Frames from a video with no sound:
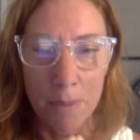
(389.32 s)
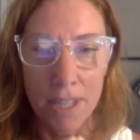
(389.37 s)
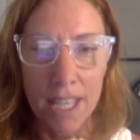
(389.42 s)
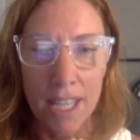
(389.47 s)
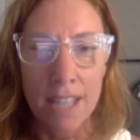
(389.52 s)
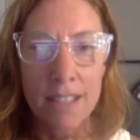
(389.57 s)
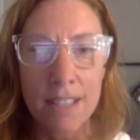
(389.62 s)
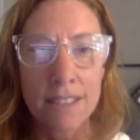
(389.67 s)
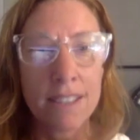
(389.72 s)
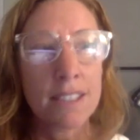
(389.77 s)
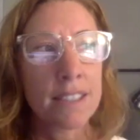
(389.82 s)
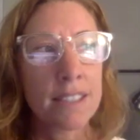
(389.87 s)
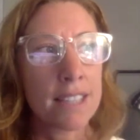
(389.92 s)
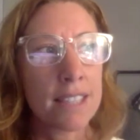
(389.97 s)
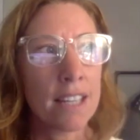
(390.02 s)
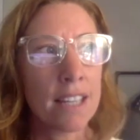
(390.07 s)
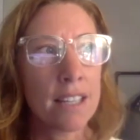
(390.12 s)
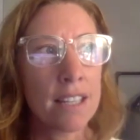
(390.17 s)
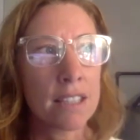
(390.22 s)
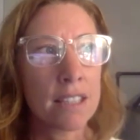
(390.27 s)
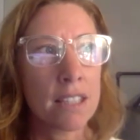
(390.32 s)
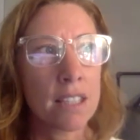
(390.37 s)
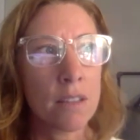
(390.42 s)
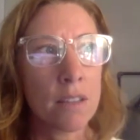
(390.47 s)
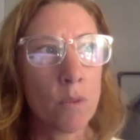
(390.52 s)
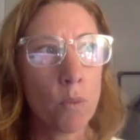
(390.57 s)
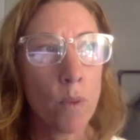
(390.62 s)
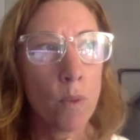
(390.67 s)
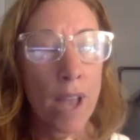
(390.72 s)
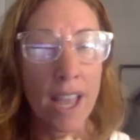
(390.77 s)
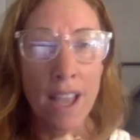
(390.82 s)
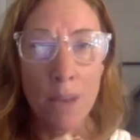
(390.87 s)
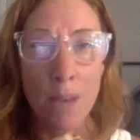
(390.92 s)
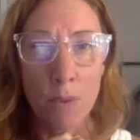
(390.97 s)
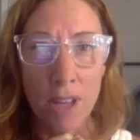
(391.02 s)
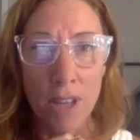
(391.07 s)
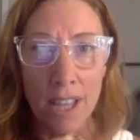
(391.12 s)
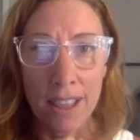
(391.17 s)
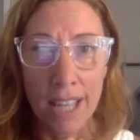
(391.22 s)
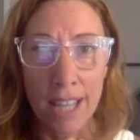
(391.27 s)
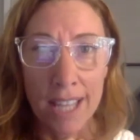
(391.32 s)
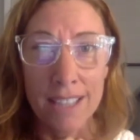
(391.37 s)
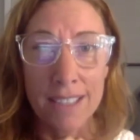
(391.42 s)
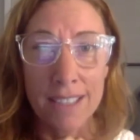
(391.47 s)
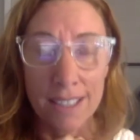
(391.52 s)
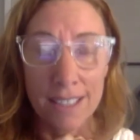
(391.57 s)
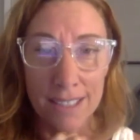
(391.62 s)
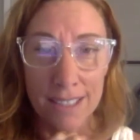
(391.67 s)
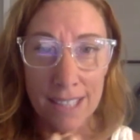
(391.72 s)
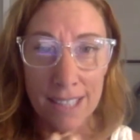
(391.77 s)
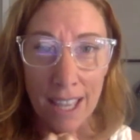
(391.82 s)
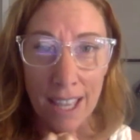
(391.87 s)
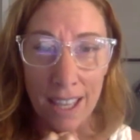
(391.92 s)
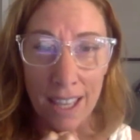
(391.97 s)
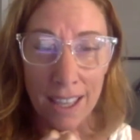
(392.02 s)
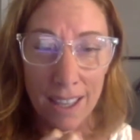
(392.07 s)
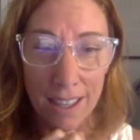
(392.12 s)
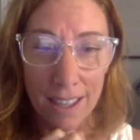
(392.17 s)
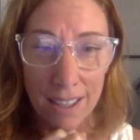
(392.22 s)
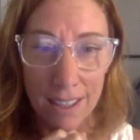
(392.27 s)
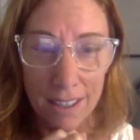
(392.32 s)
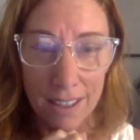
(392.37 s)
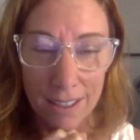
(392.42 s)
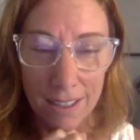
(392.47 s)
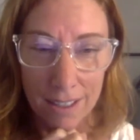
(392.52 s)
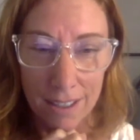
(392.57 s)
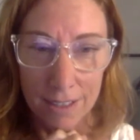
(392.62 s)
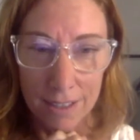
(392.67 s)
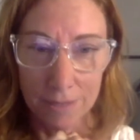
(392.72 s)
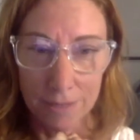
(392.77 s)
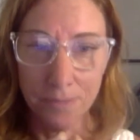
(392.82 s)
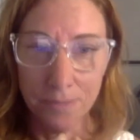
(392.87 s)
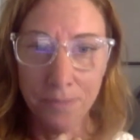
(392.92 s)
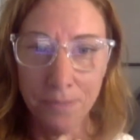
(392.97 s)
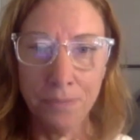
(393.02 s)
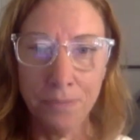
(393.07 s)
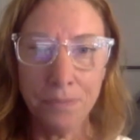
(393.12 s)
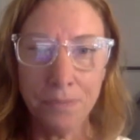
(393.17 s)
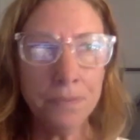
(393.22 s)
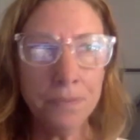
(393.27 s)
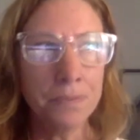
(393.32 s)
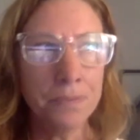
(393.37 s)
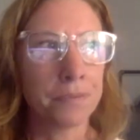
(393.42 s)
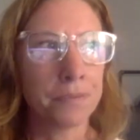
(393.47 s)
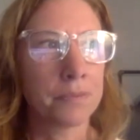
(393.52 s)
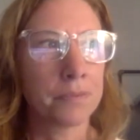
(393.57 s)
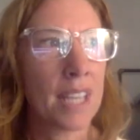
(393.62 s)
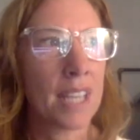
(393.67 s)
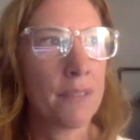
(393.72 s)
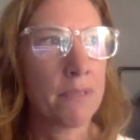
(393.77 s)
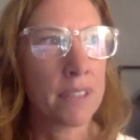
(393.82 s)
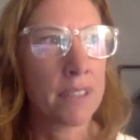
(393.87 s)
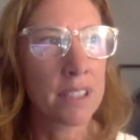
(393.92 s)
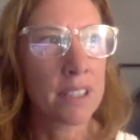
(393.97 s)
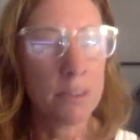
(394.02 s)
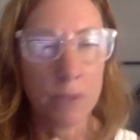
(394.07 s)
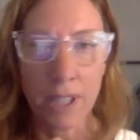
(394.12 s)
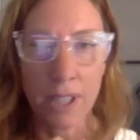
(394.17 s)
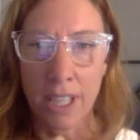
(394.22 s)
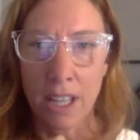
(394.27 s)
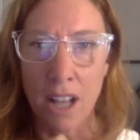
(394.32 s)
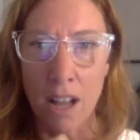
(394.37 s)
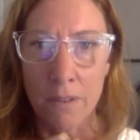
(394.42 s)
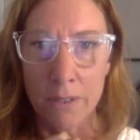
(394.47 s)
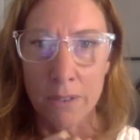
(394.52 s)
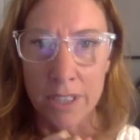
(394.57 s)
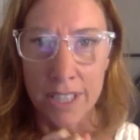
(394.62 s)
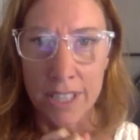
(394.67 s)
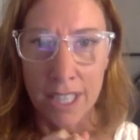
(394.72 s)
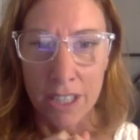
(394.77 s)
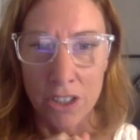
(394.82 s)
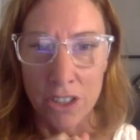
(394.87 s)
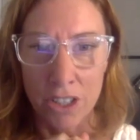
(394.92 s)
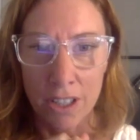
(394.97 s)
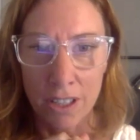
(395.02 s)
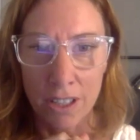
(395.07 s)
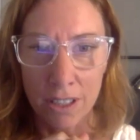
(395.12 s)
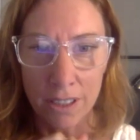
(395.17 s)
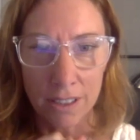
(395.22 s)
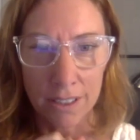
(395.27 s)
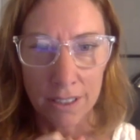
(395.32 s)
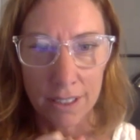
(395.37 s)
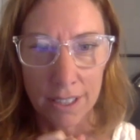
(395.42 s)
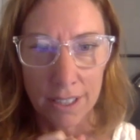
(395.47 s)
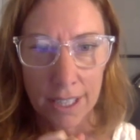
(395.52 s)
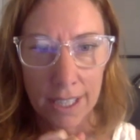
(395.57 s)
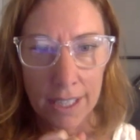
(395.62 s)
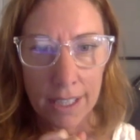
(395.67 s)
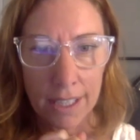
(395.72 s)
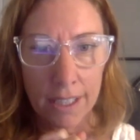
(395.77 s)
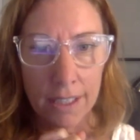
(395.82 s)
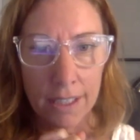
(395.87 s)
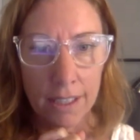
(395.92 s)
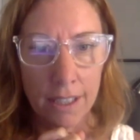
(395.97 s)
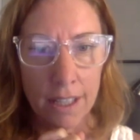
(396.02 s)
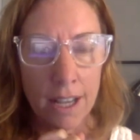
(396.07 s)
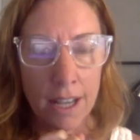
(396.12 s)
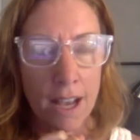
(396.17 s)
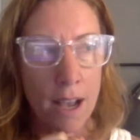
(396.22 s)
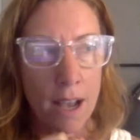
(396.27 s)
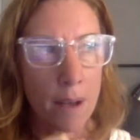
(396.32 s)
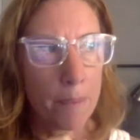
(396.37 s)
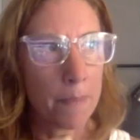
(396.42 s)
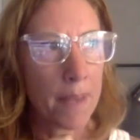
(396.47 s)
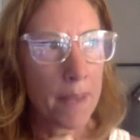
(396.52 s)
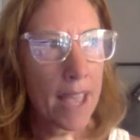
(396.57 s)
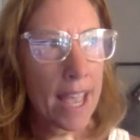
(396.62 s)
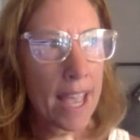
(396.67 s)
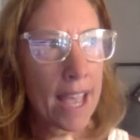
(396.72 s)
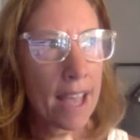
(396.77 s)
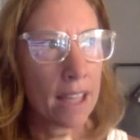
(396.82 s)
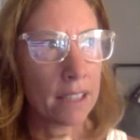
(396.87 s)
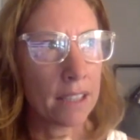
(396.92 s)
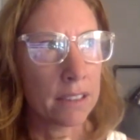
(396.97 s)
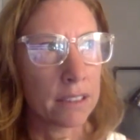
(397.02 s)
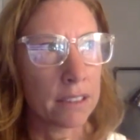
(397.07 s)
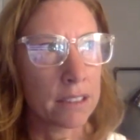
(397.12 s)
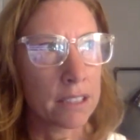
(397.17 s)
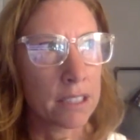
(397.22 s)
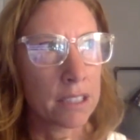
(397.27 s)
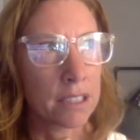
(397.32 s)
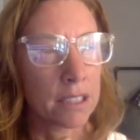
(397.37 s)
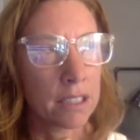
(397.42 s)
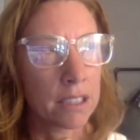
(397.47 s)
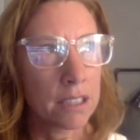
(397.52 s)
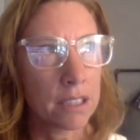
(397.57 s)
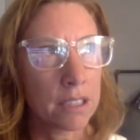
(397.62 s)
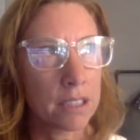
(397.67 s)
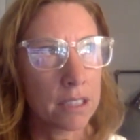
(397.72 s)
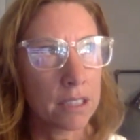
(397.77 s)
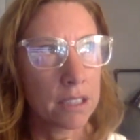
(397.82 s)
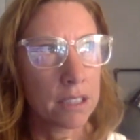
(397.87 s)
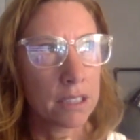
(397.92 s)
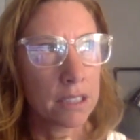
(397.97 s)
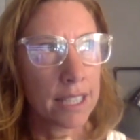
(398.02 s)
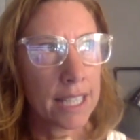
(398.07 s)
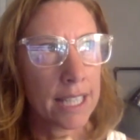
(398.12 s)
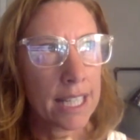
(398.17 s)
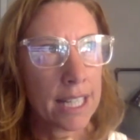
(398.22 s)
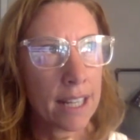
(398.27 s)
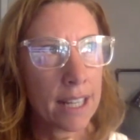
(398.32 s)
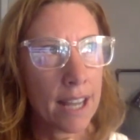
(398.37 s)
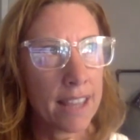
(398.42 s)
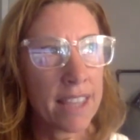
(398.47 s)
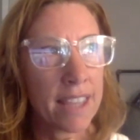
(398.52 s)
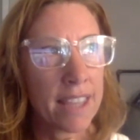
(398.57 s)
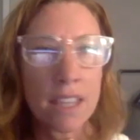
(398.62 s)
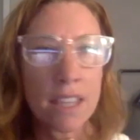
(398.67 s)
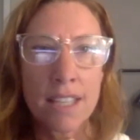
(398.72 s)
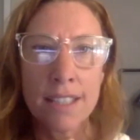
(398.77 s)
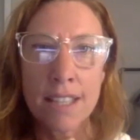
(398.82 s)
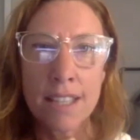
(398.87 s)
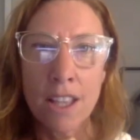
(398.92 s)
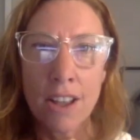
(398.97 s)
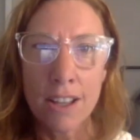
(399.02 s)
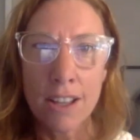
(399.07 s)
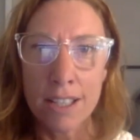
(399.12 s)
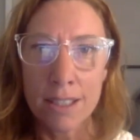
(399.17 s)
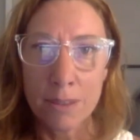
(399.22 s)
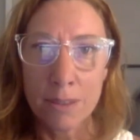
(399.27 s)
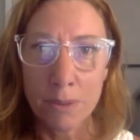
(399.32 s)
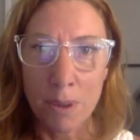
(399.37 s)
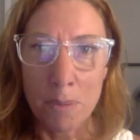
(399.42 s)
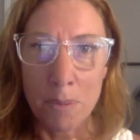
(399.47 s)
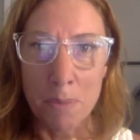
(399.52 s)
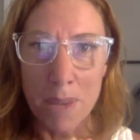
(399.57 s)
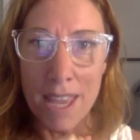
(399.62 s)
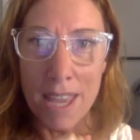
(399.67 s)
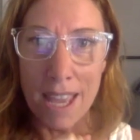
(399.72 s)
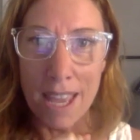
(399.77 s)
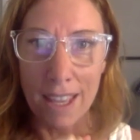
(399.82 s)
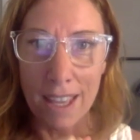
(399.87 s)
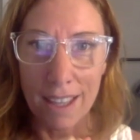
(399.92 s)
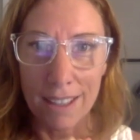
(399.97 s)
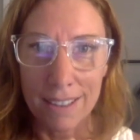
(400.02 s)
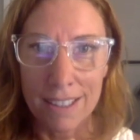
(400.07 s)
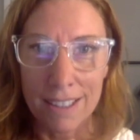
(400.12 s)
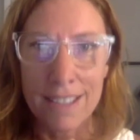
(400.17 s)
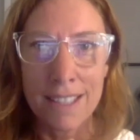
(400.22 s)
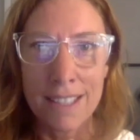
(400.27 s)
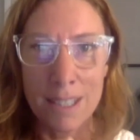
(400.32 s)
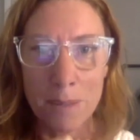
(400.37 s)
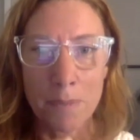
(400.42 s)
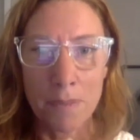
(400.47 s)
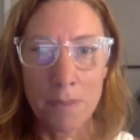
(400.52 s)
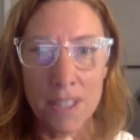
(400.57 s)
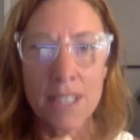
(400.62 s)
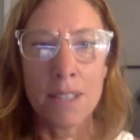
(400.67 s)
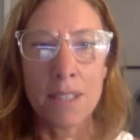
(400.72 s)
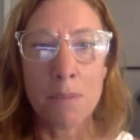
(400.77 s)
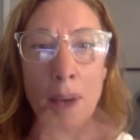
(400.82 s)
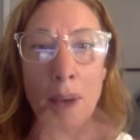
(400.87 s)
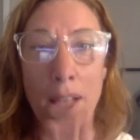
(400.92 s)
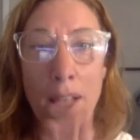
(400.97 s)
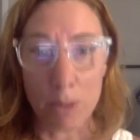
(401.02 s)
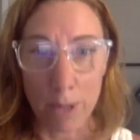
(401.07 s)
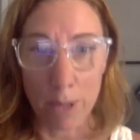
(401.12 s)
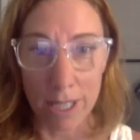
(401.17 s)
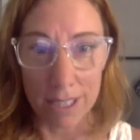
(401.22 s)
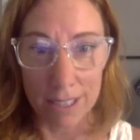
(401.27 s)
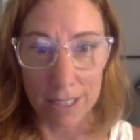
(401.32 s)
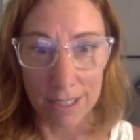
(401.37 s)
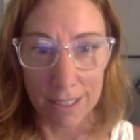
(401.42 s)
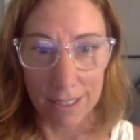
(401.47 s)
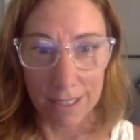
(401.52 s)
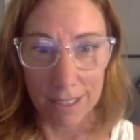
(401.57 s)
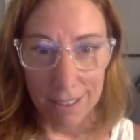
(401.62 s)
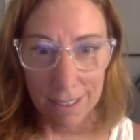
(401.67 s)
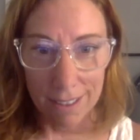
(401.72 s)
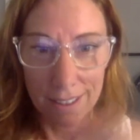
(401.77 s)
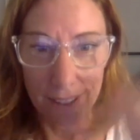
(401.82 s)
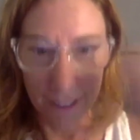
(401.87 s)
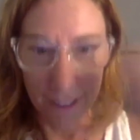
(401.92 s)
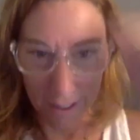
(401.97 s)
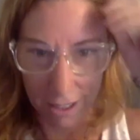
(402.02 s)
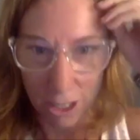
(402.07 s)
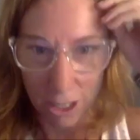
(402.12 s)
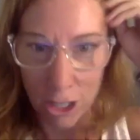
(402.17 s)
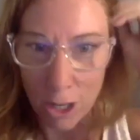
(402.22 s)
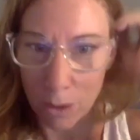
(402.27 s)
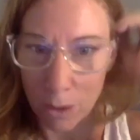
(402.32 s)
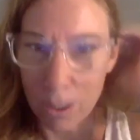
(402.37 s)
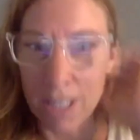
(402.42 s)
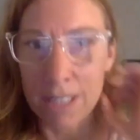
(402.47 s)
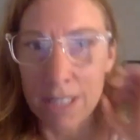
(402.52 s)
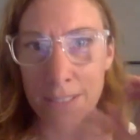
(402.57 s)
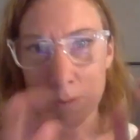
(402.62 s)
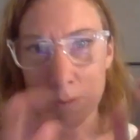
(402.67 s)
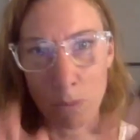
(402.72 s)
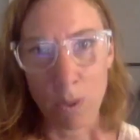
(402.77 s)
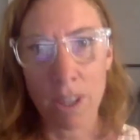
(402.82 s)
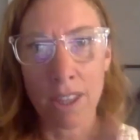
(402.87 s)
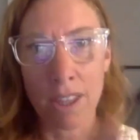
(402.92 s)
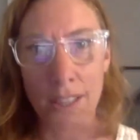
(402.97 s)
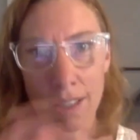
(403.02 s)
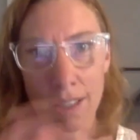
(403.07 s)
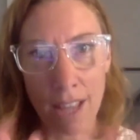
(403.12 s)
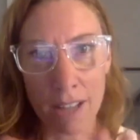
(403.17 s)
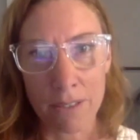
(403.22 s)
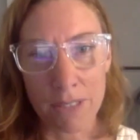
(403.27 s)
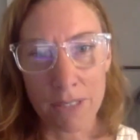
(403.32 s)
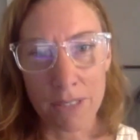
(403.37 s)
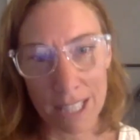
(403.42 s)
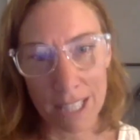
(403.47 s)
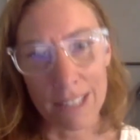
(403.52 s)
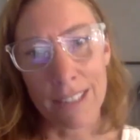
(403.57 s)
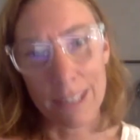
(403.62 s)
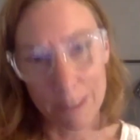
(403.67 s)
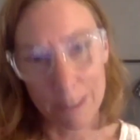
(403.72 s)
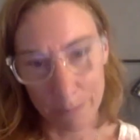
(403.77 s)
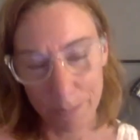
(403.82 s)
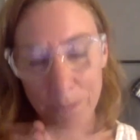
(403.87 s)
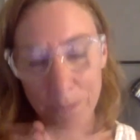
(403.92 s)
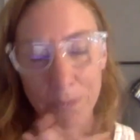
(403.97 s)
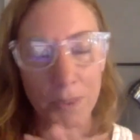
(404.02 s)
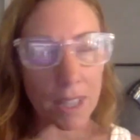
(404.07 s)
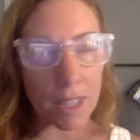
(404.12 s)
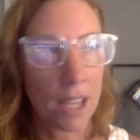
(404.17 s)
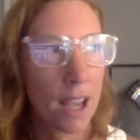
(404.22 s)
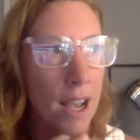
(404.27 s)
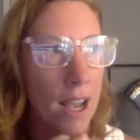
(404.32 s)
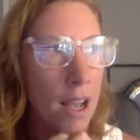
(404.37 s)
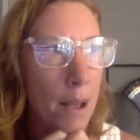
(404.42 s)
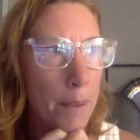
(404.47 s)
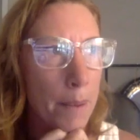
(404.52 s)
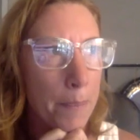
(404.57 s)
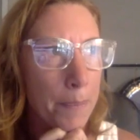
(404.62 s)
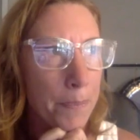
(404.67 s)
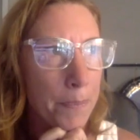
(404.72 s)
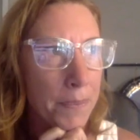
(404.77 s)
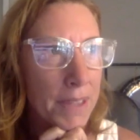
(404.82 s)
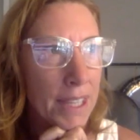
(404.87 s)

It is the way I like to sing. It feels really conversational. And I think this song is from me. This is my voice, because with a lot of these, and